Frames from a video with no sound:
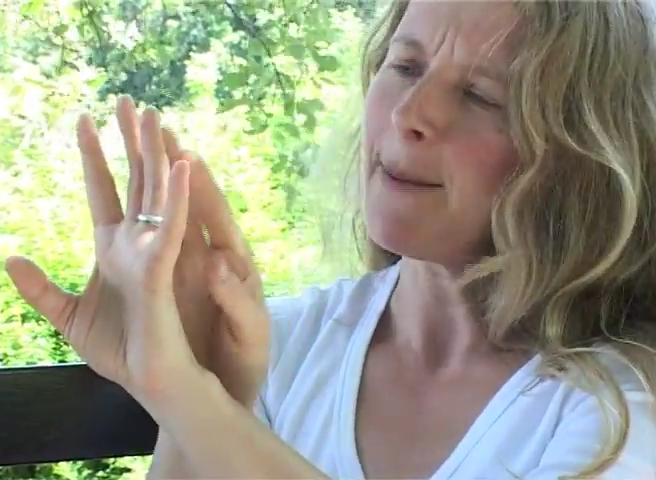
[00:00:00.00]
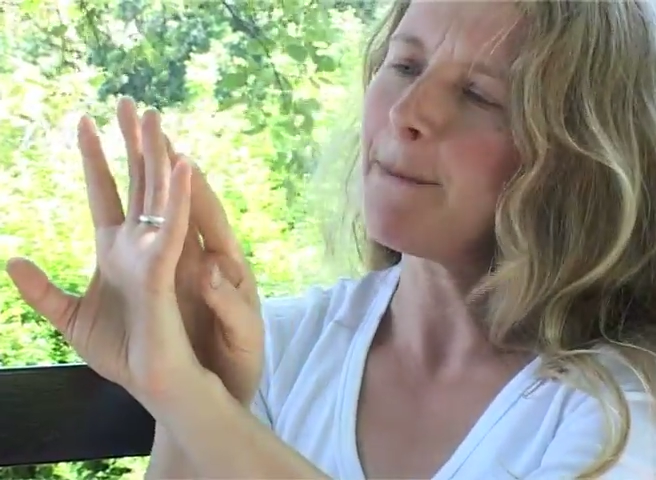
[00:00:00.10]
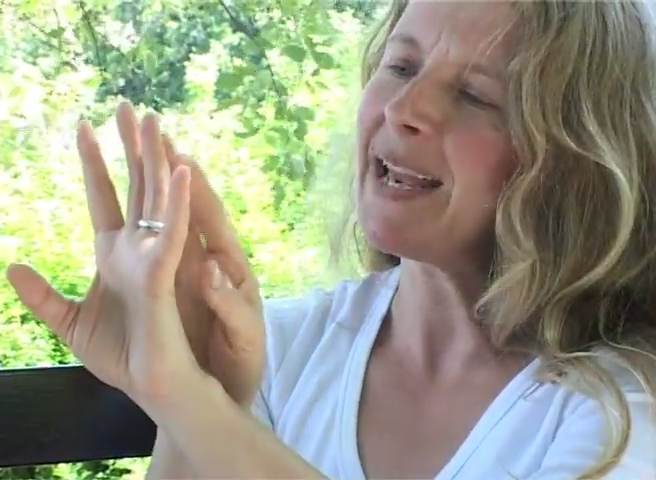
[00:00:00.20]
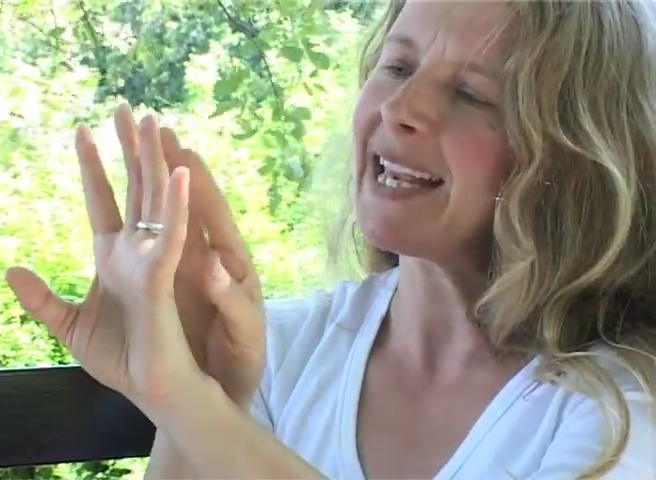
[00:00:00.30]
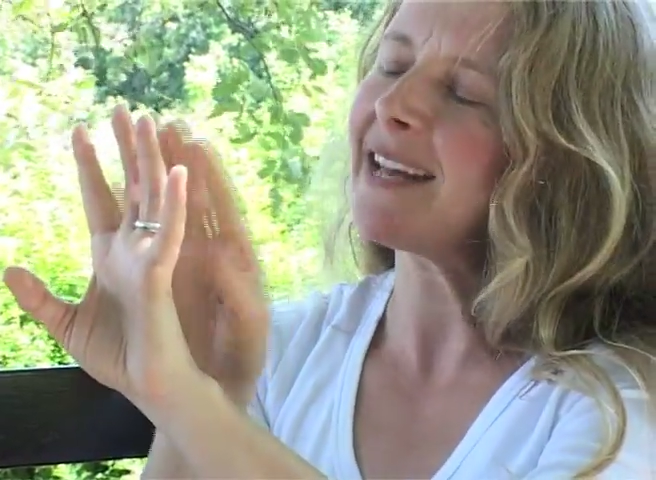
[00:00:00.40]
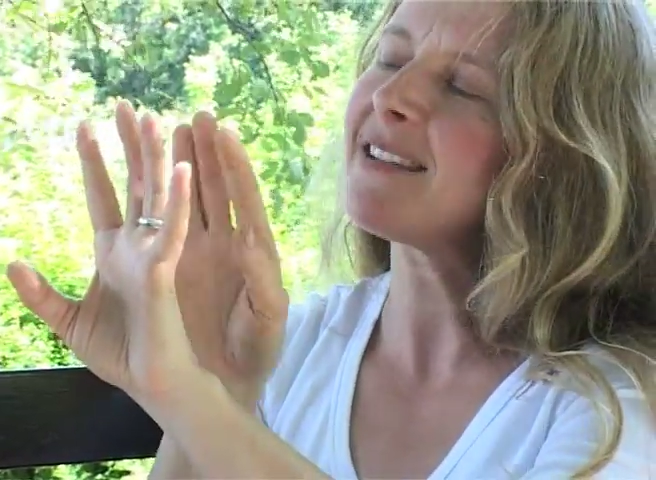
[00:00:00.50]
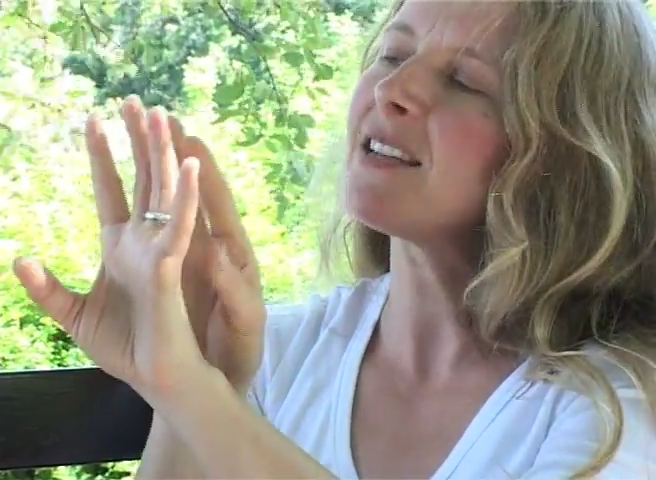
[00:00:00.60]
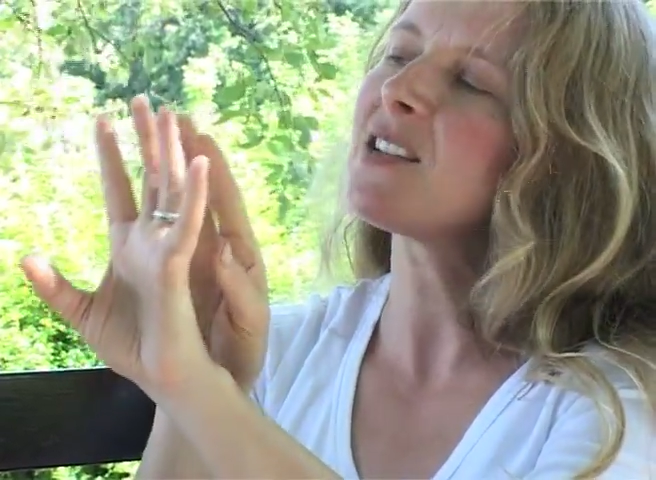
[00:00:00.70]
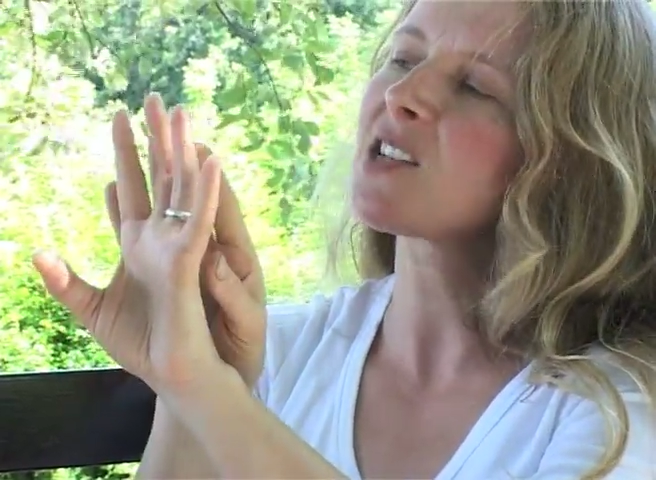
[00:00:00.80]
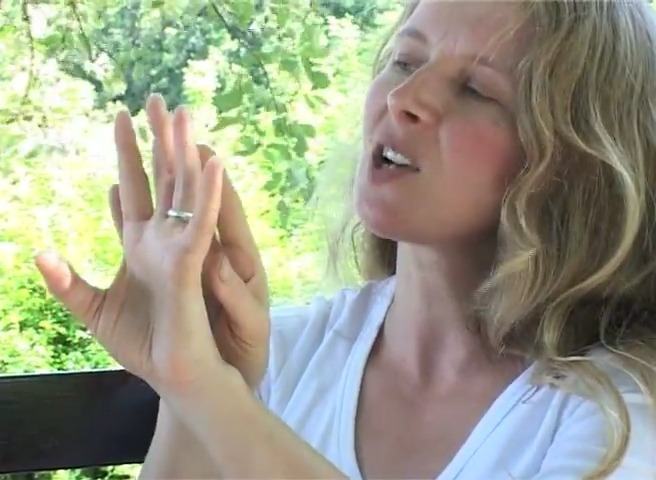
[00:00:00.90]
Make
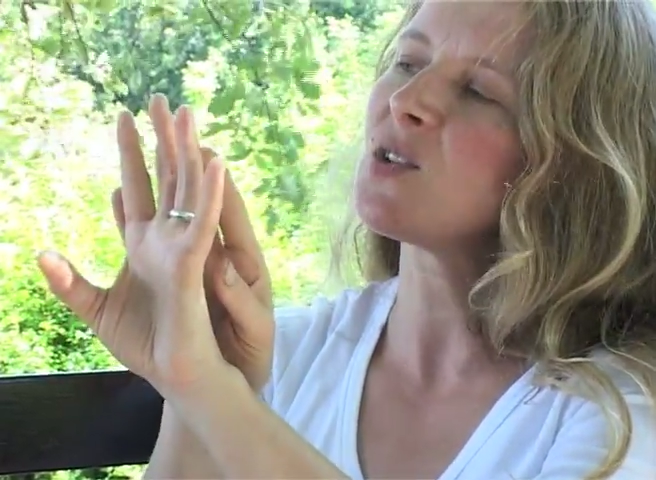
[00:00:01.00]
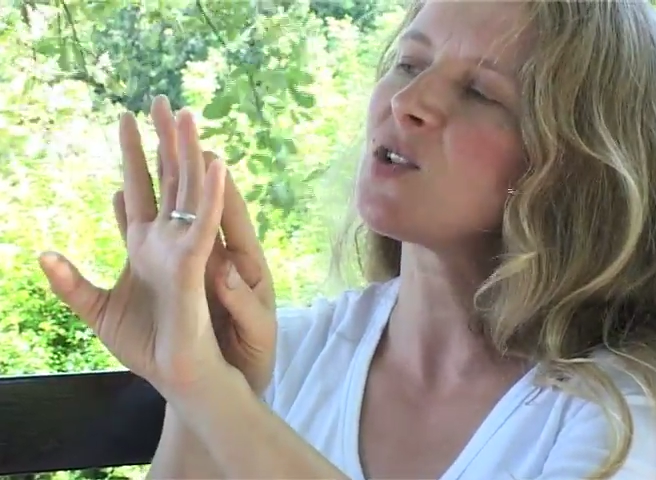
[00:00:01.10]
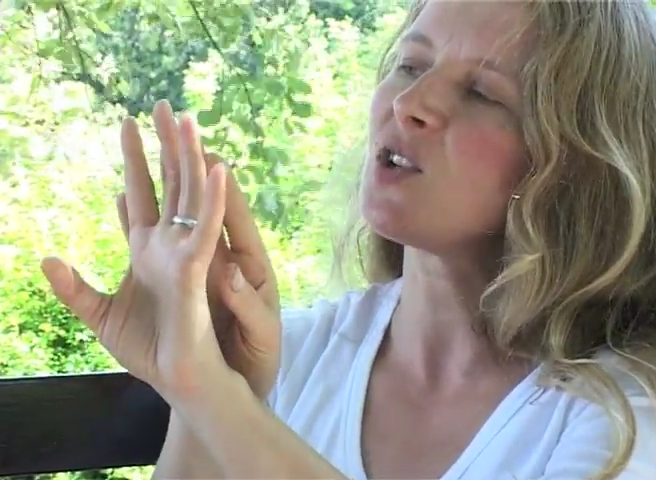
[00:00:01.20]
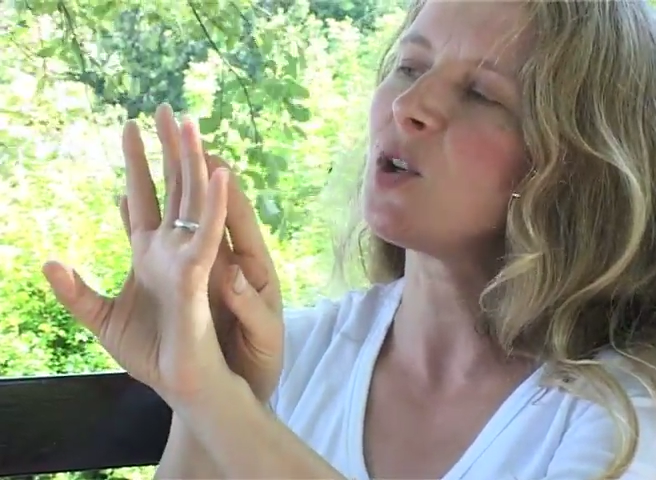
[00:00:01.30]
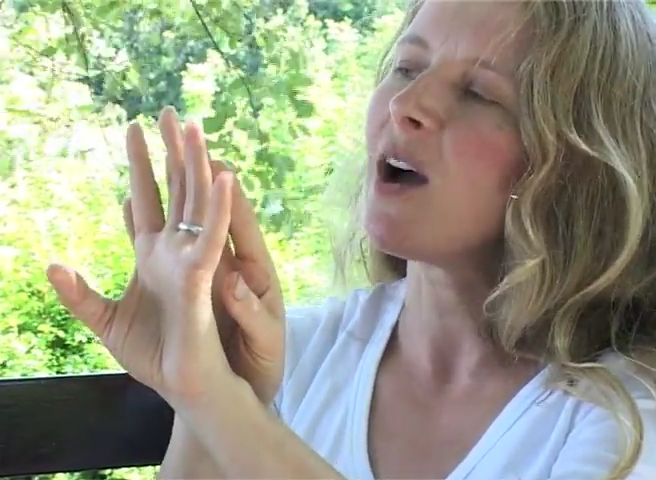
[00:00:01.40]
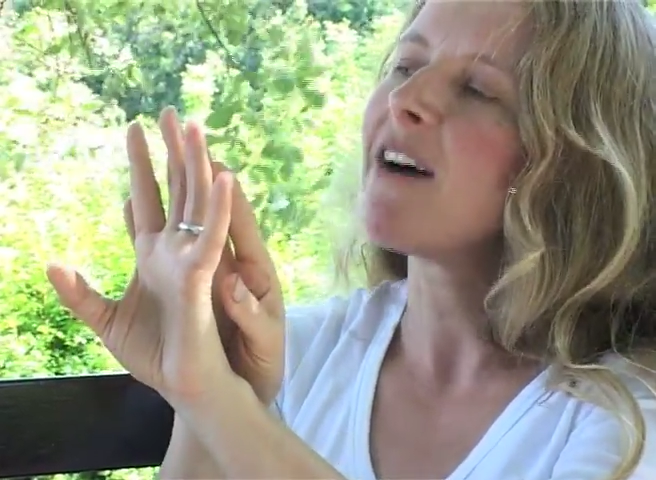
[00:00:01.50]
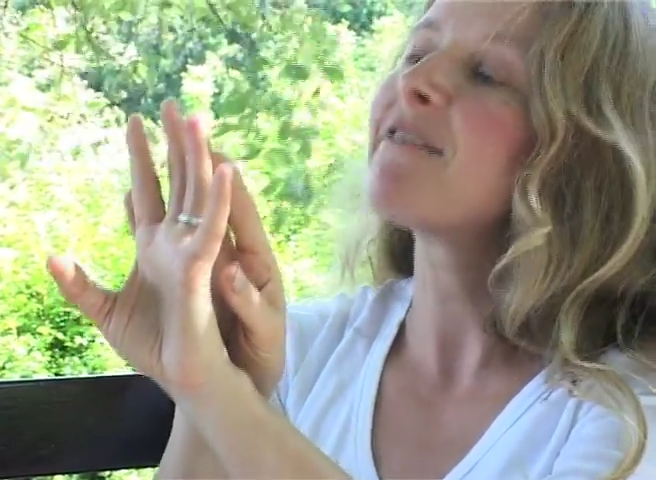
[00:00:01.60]
anything that is close to you